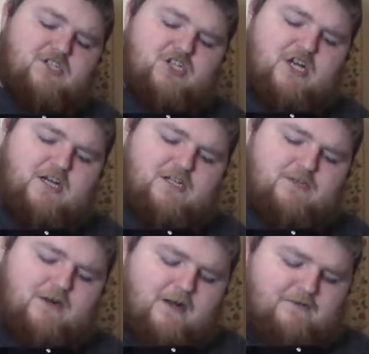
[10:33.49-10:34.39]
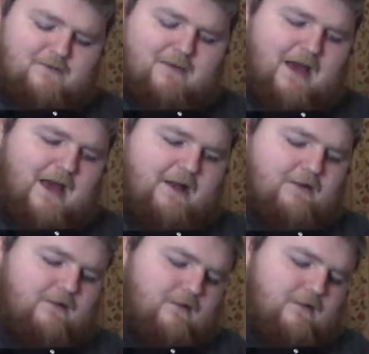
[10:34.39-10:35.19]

judge right off the bat.